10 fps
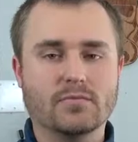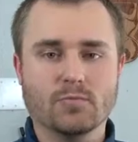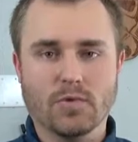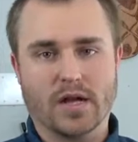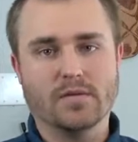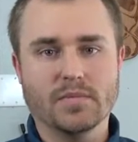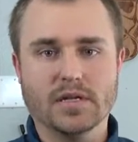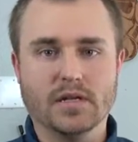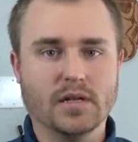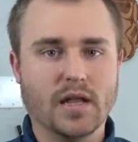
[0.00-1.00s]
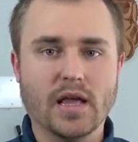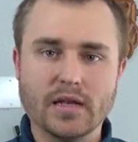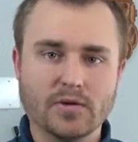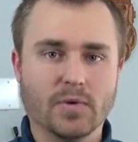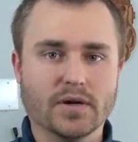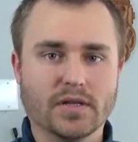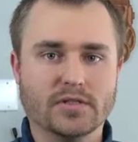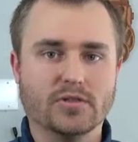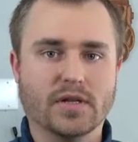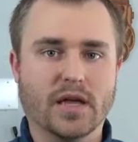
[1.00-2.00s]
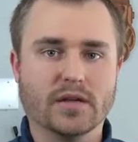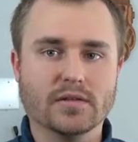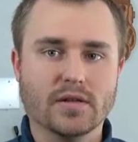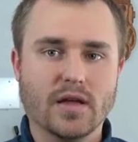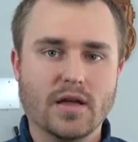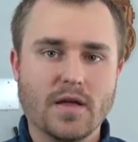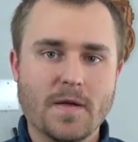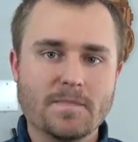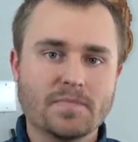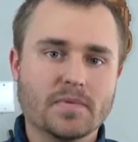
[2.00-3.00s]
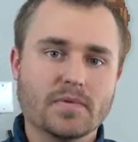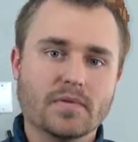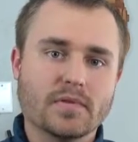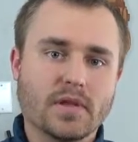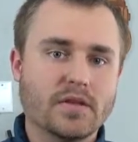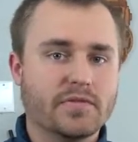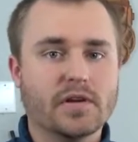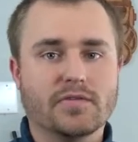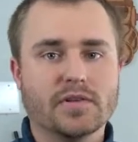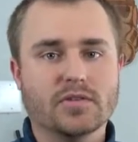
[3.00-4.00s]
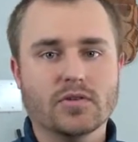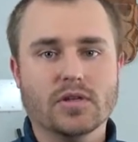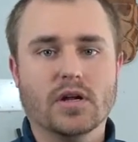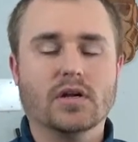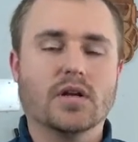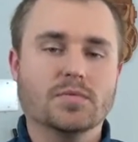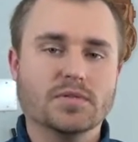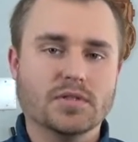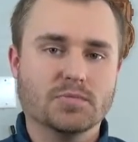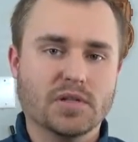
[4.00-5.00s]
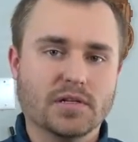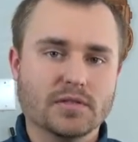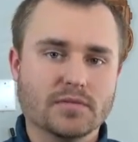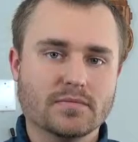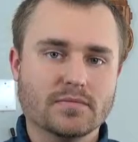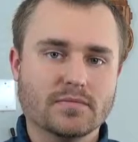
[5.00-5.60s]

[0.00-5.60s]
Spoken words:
recommend it anywhere that you can, even if it's only on a couple displays.